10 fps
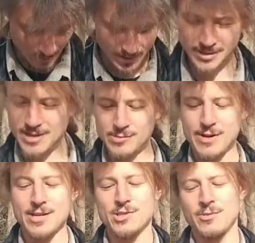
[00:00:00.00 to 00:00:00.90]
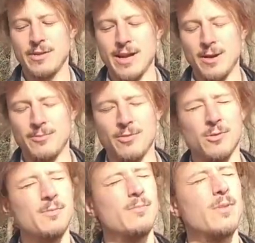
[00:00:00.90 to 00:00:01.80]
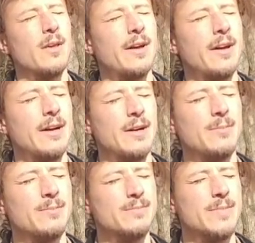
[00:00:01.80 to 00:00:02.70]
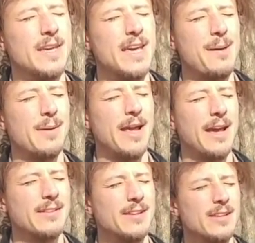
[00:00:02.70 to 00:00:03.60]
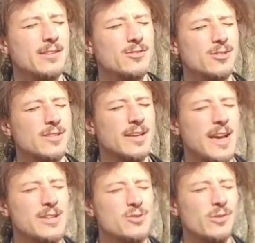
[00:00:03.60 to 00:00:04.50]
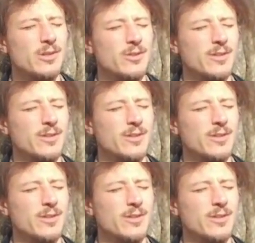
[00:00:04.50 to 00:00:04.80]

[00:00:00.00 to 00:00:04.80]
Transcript: But these were actually really helpful. They came in handy just occasionally.